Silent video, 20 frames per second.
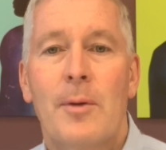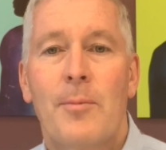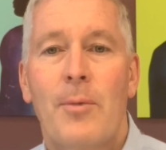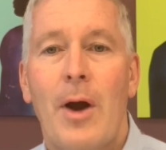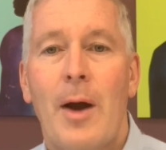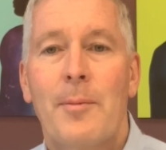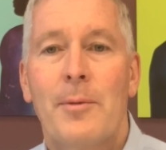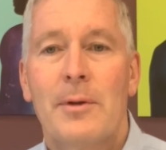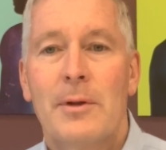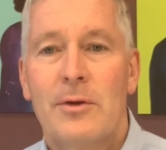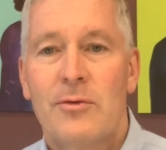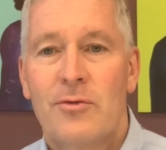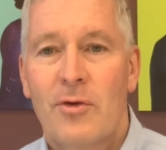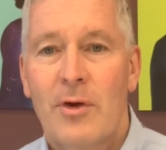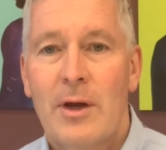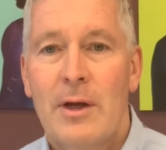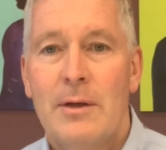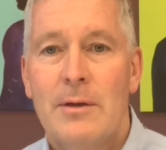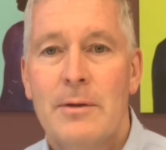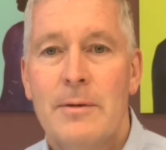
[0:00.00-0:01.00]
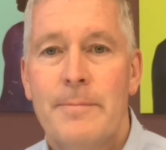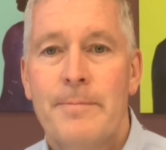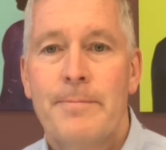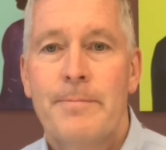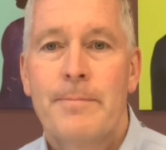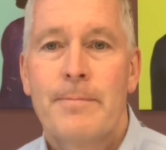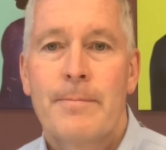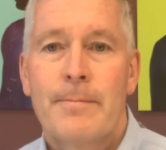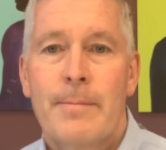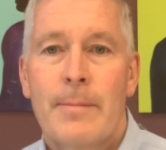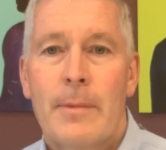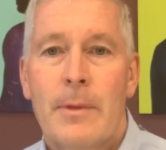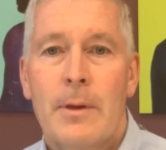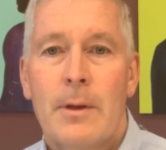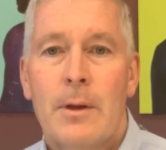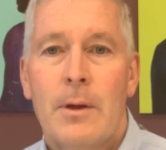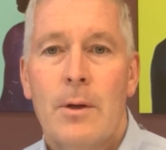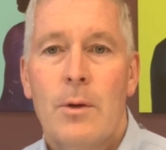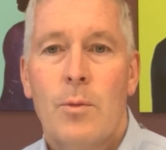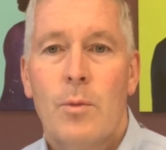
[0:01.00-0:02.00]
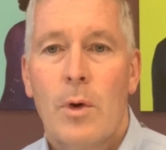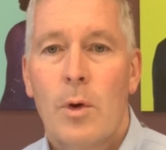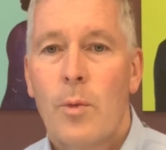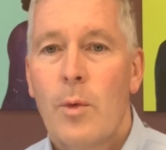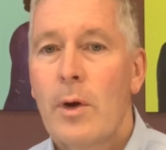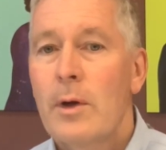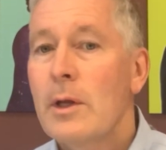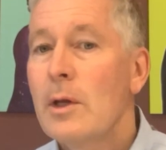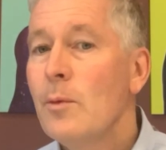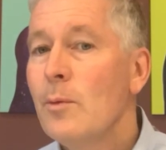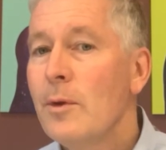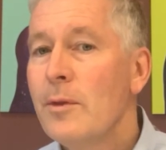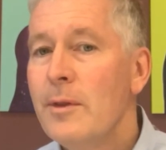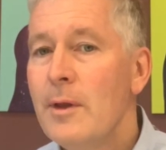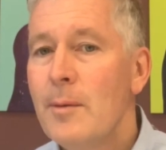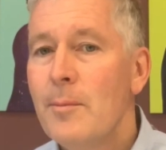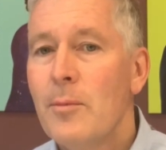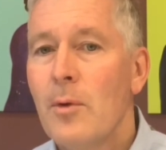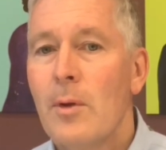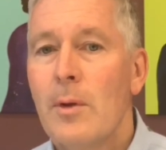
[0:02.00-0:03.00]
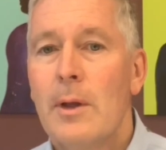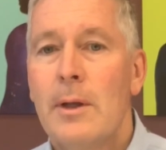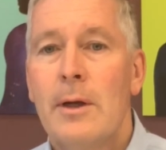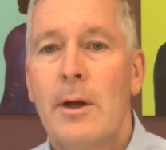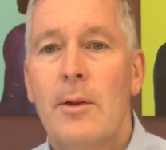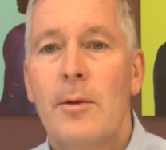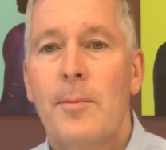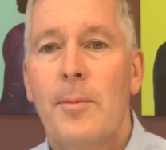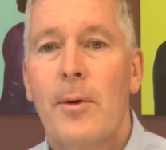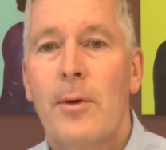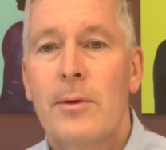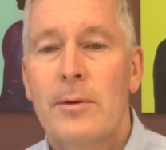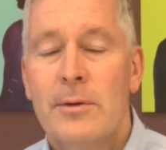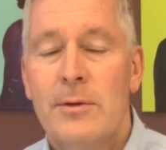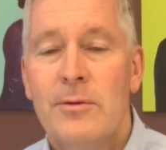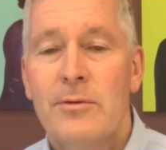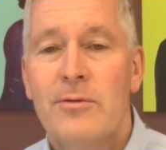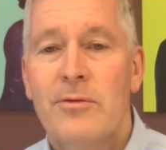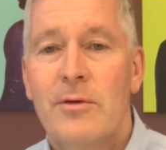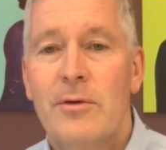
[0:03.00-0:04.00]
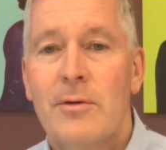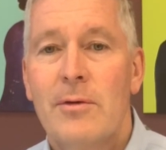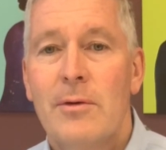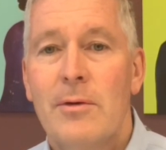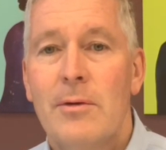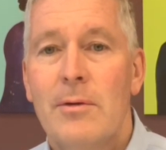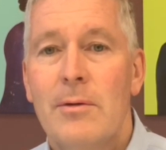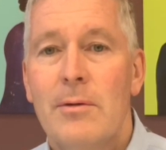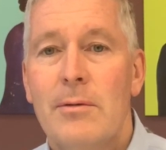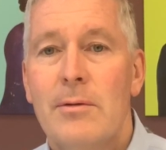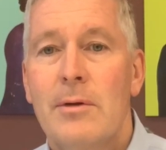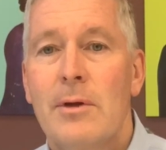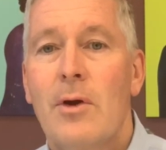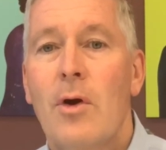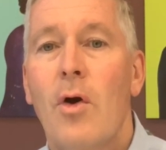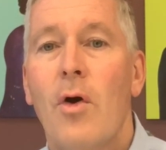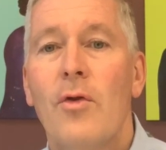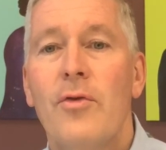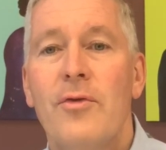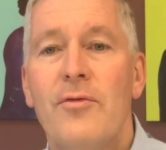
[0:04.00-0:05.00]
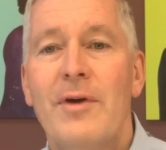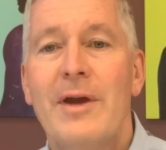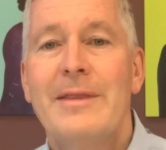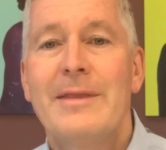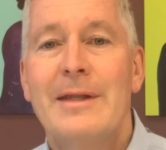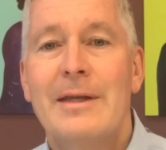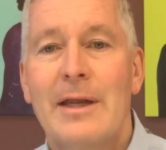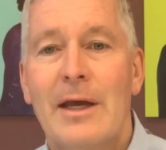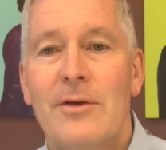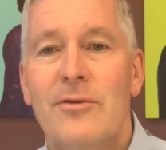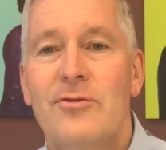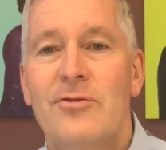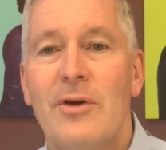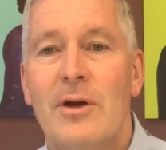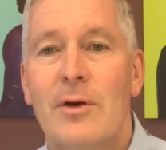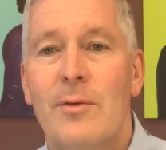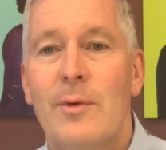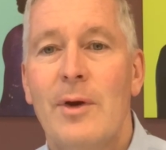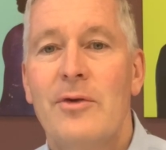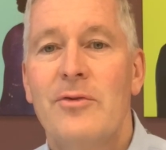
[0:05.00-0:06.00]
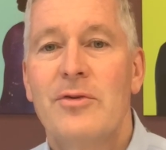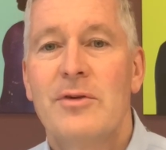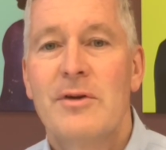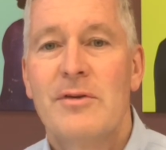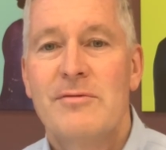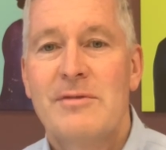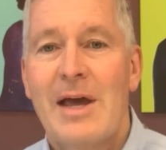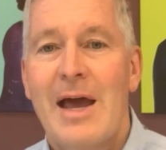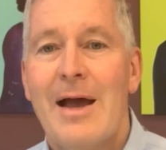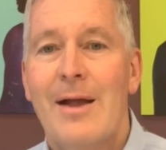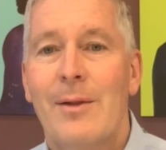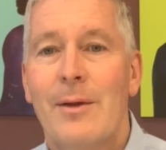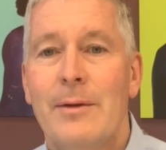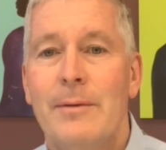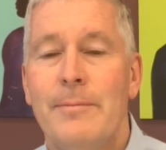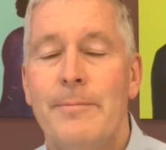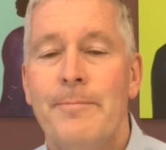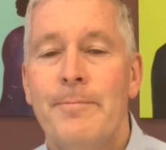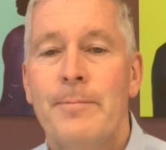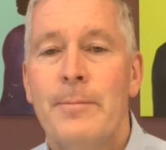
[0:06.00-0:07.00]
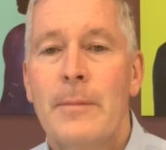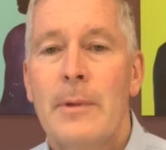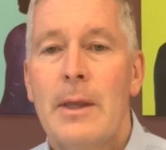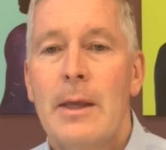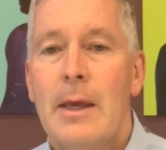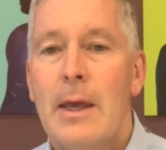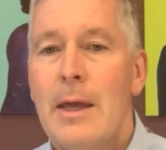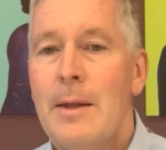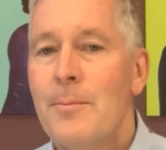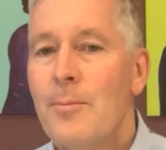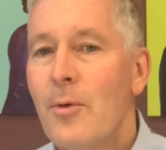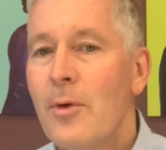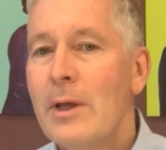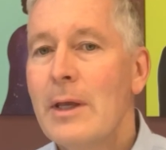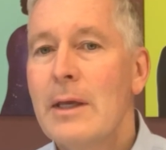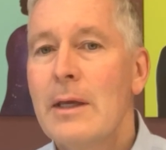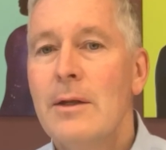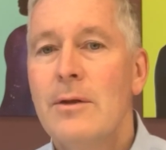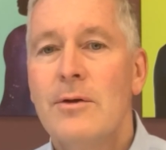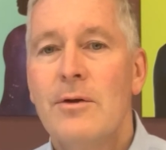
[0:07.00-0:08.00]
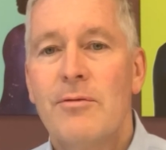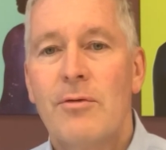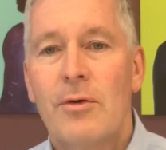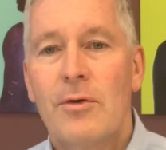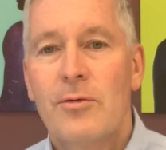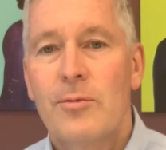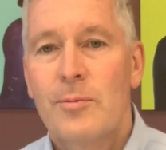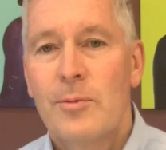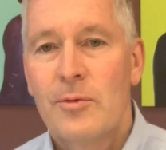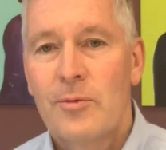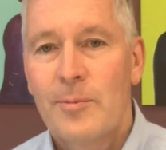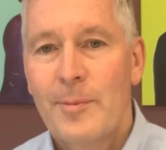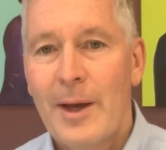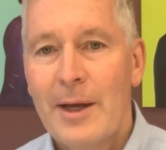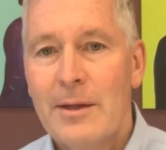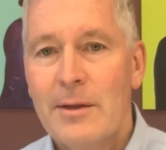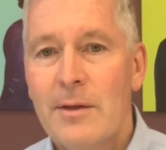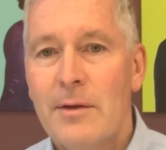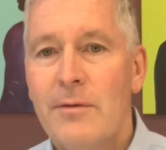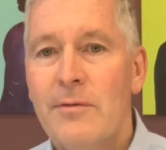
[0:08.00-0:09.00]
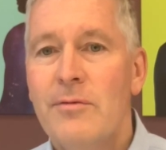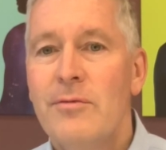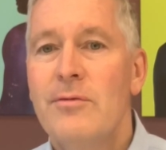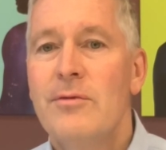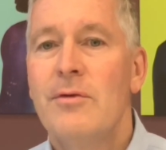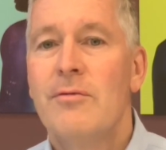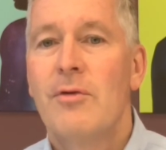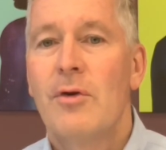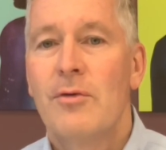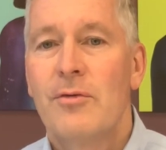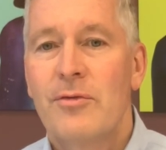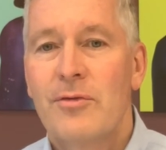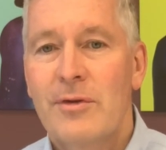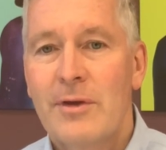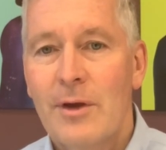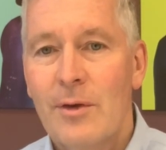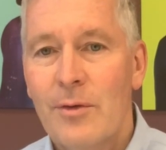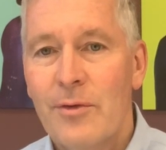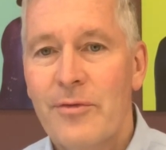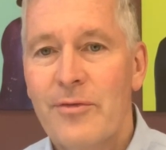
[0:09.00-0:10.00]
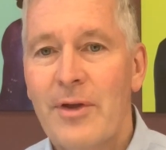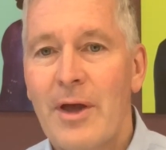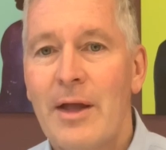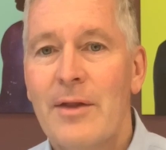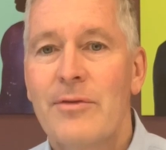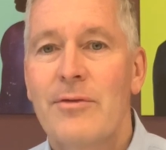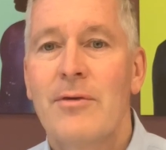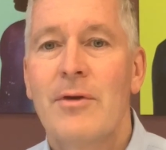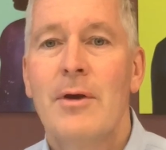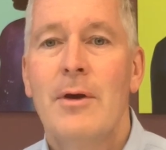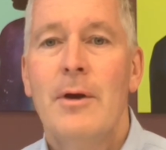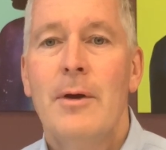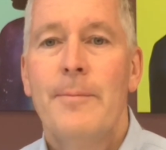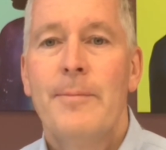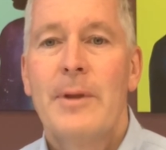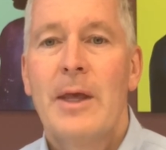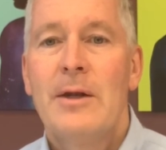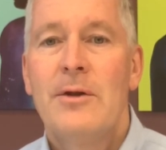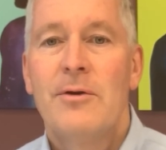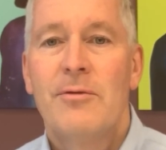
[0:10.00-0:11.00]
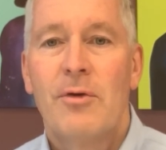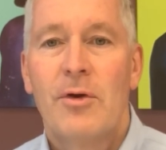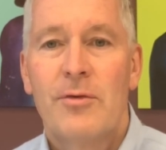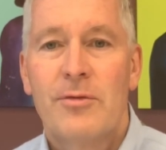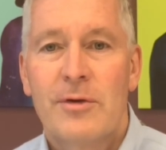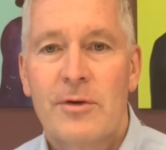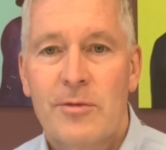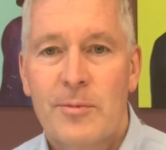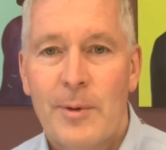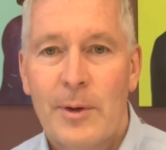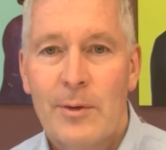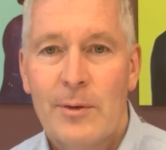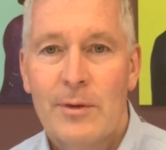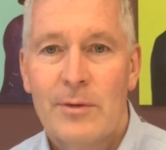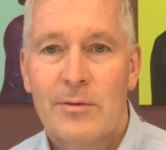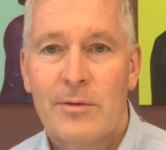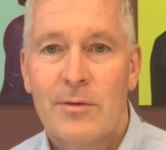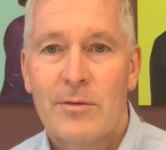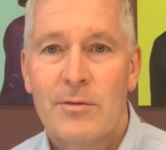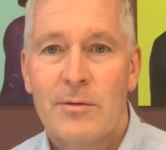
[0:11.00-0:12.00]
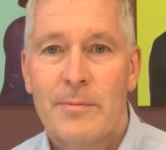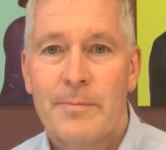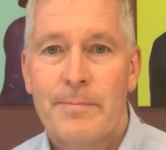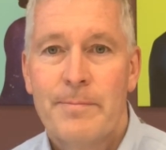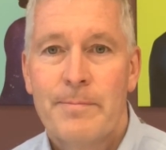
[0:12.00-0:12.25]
properly trained. We're working with NIIMBL and other partners to cultivate the next generation of talent and bring in diverse perspectives, diverse skill sets, and diverse experiences.